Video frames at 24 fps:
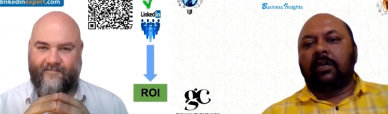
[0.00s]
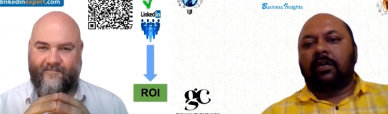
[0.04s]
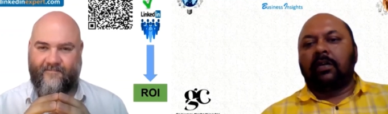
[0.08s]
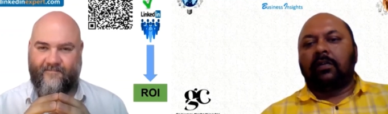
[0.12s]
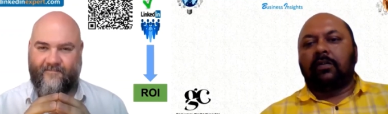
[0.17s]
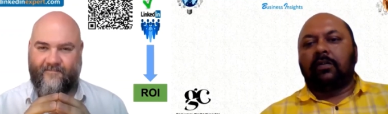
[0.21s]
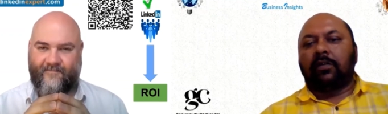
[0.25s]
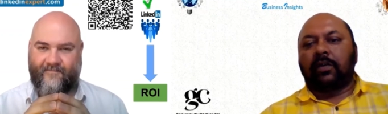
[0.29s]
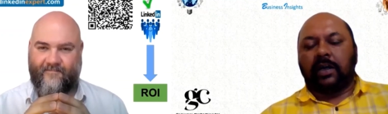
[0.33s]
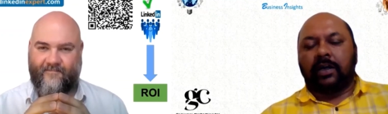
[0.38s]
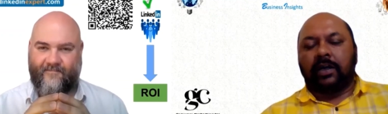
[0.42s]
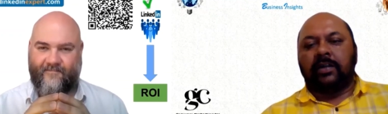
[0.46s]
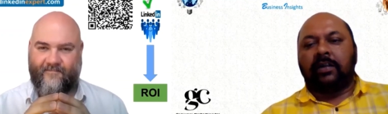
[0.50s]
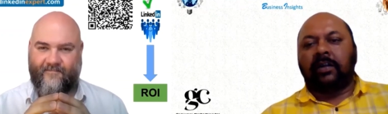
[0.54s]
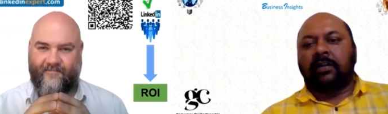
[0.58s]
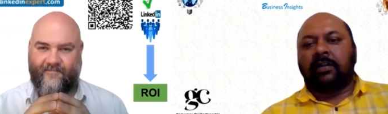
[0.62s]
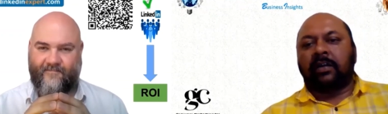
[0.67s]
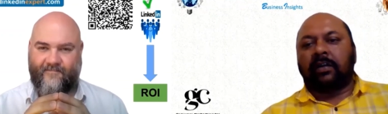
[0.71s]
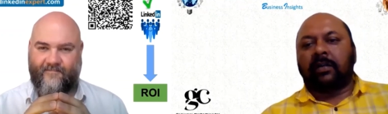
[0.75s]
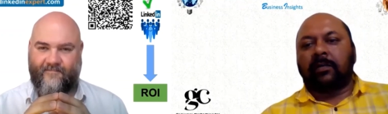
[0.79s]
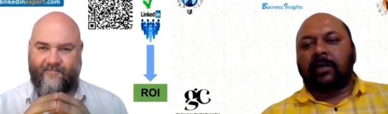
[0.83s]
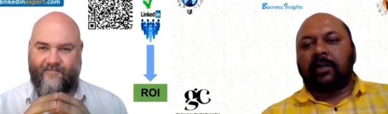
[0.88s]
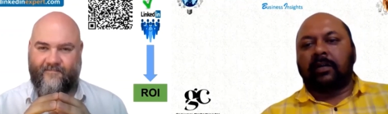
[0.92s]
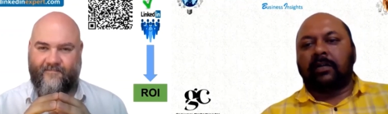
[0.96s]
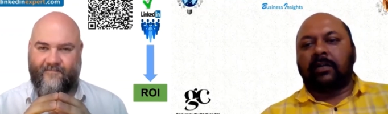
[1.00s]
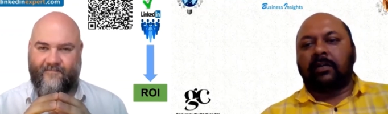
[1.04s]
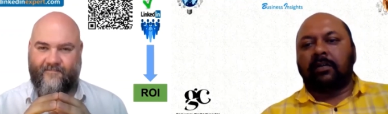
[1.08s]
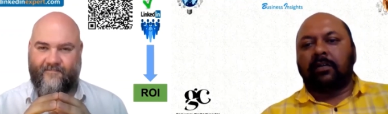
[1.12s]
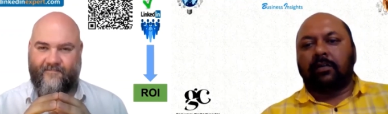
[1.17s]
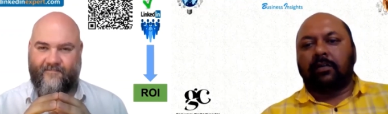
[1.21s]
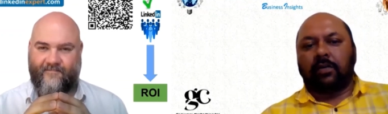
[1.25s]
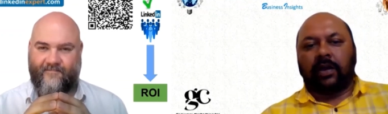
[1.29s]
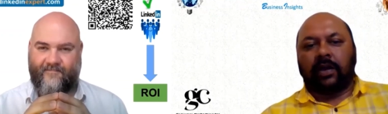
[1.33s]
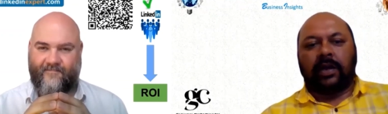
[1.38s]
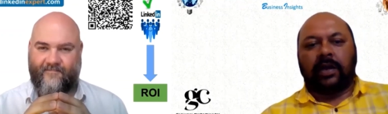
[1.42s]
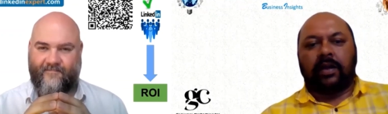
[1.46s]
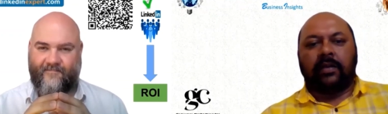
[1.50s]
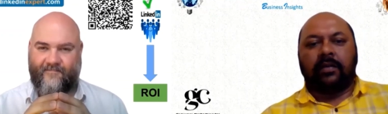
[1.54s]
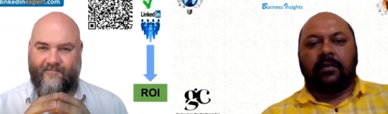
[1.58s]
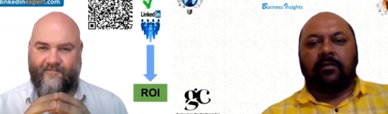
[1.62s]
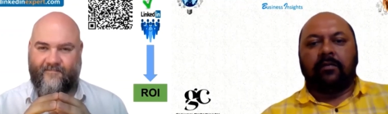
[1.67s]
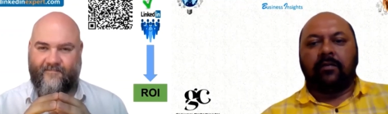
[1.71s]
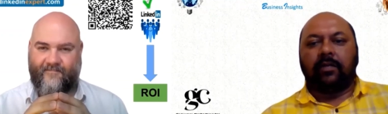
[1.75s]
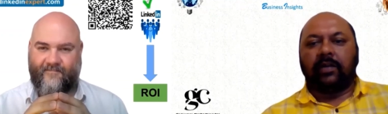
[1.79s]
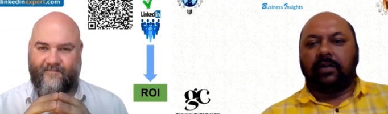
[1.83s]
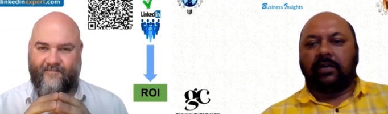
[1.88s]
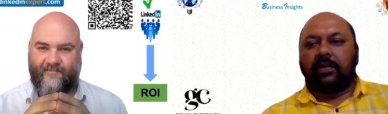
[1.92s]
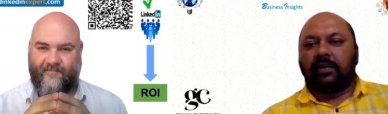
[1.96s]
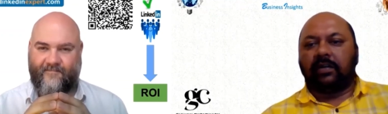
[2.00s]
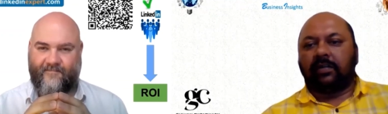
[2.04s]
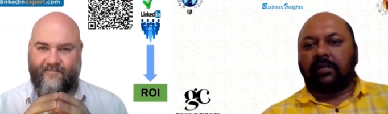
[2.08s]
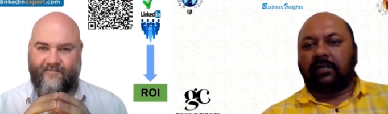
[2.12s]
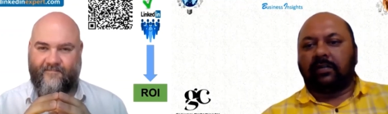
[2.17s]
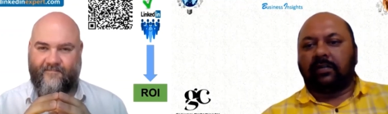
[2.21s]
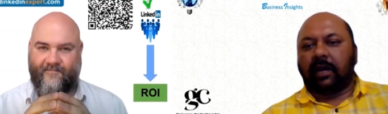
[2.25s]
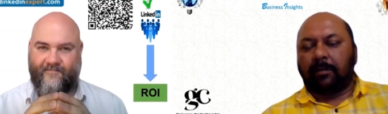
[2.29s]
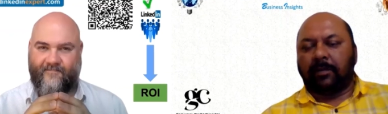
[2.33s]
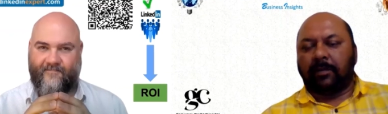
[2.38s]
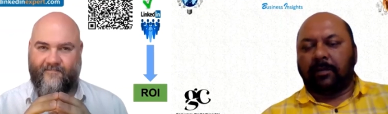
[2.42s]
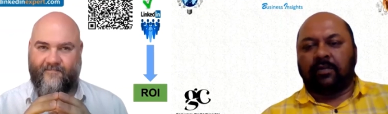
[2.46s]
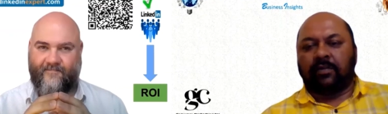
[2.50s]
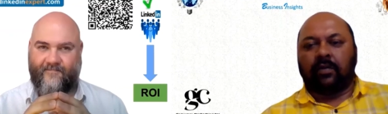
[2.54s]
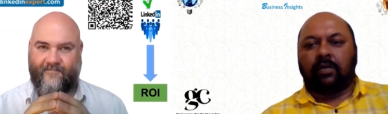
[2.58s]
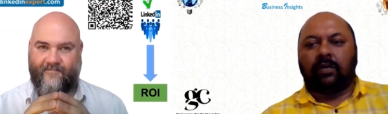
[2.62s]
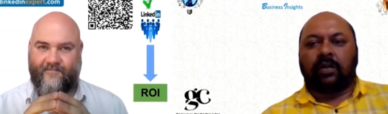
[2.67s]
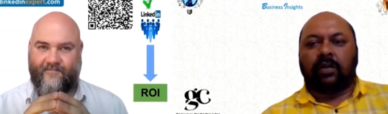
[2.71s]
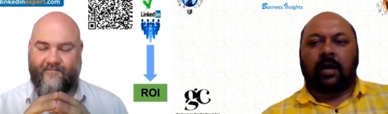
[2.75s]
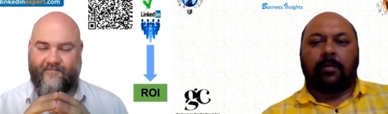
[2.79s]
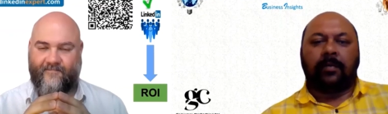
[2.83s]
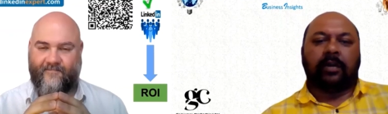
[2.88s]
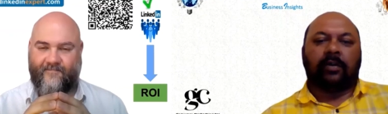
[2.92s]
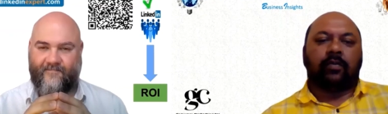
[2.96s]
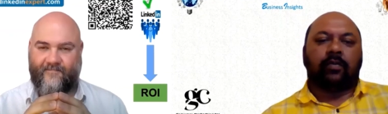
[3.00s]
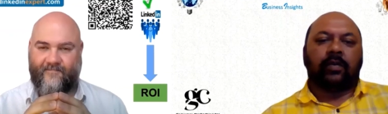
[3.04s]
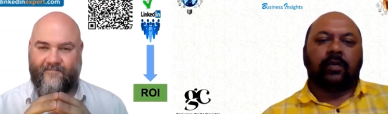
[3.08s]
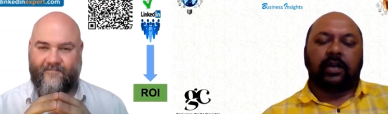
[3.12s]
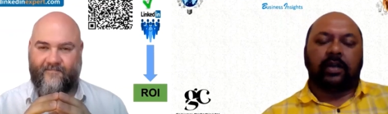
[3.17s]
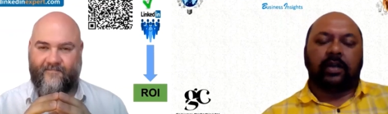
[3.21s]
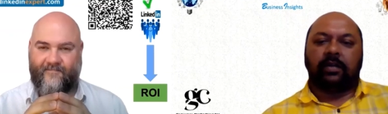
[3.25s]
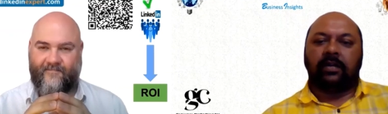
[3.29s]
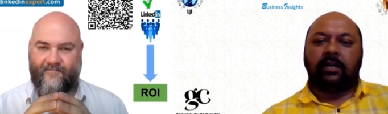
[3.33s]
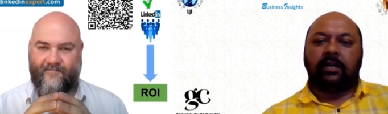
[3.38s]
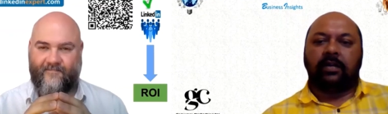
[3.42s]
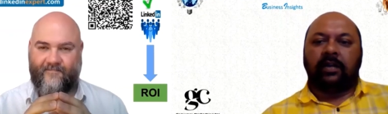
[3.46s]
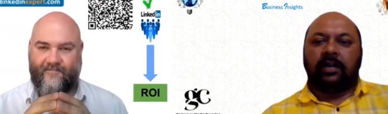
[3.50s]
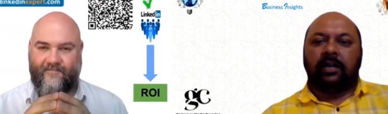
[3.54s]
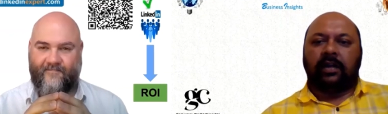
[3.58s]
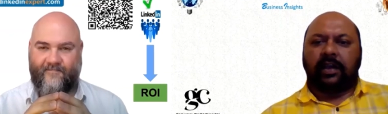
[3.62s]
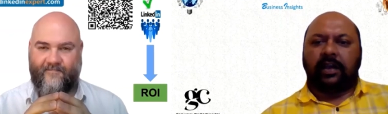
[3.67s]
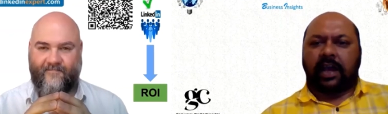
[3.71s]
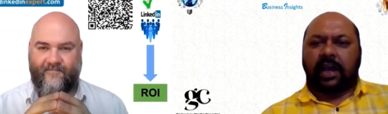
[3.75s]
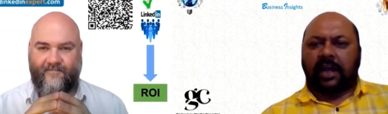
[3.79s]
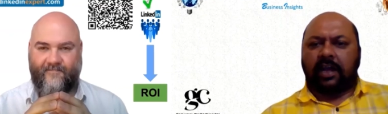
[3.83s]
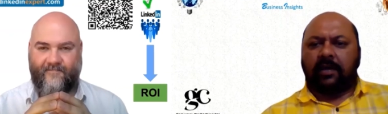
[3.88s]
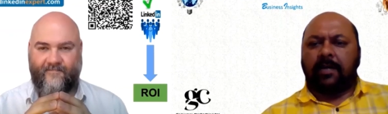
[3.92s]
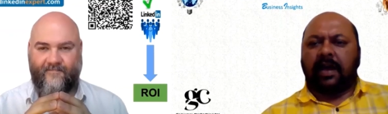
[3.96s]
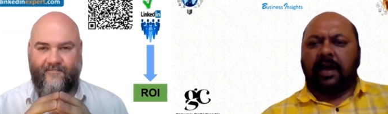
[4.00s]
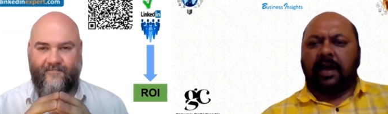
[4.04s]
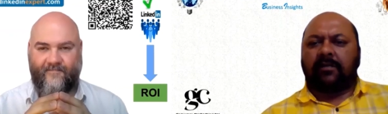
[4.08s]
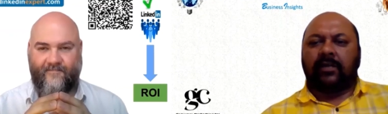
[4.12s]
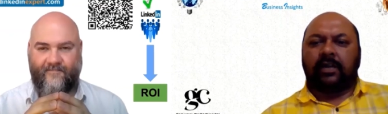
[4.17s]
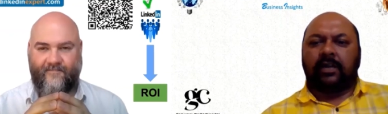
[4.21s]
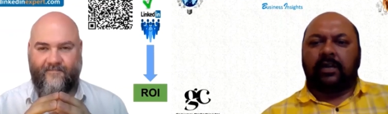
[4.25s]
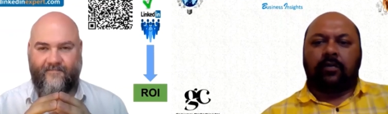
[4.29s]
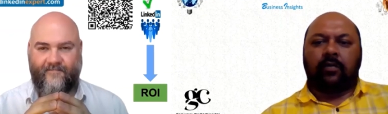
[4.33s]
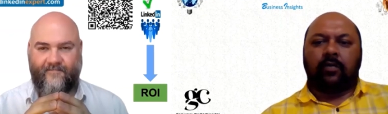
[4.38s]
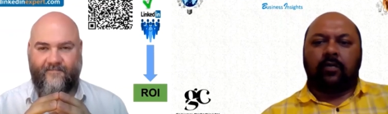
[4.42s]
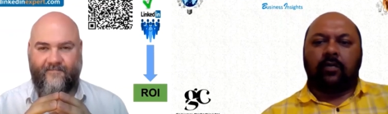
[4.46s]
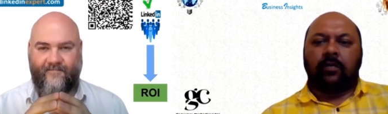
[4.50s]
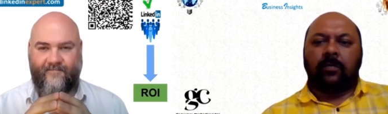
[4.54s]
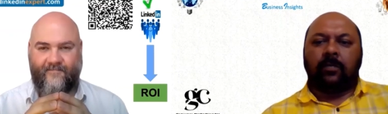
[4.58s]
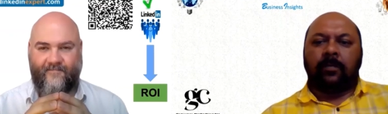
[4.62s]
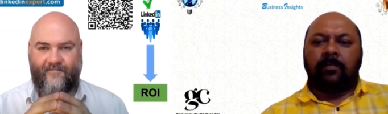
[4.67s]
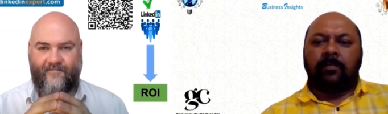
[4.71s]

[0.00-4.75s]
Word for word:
Speaker 1: So, ladies and gentlemen, today with this episode coming to an end, carry back with you